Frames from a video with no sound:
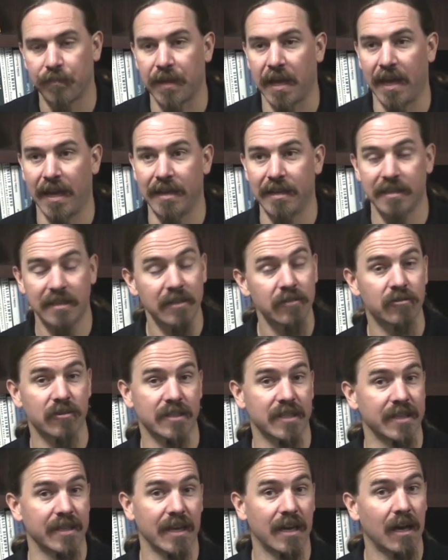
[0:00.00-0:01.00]
And it's
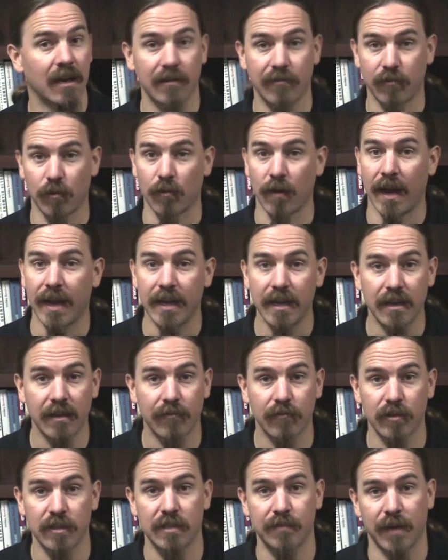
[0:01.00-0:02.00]
interesting, they got a variety
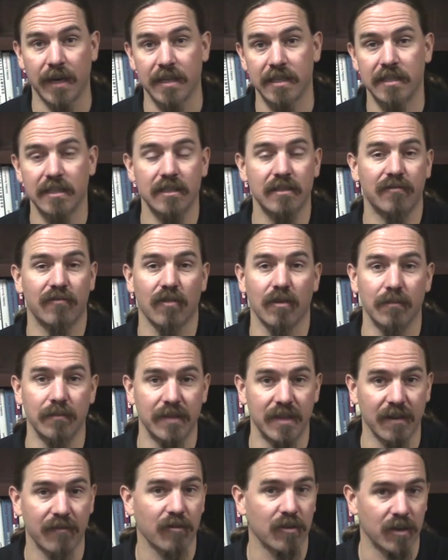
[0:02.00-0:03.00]
of responses from
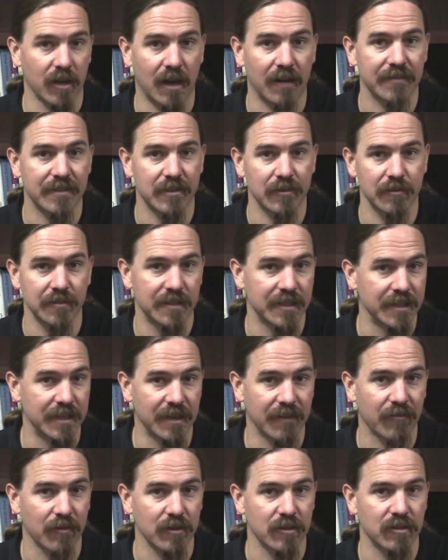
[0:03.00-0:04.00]
different officers in
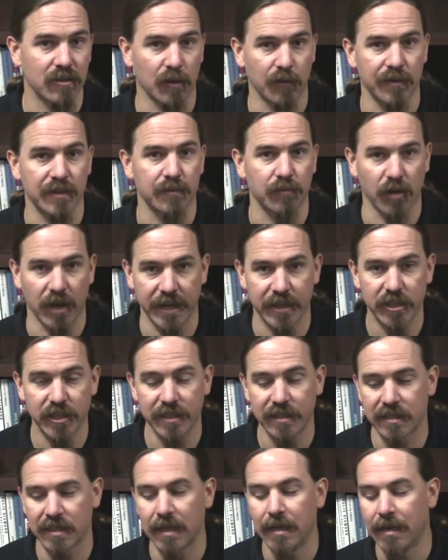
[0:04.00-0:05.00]
different service
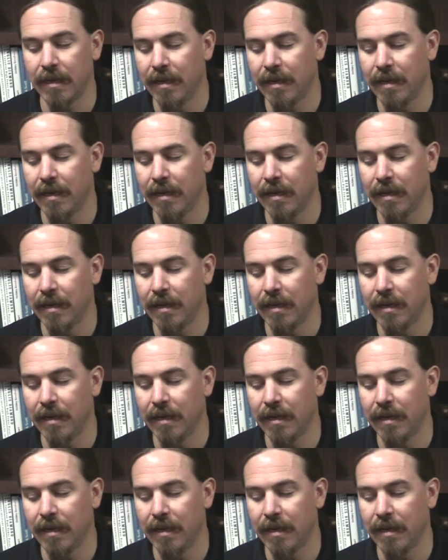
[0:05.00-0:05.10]
branches.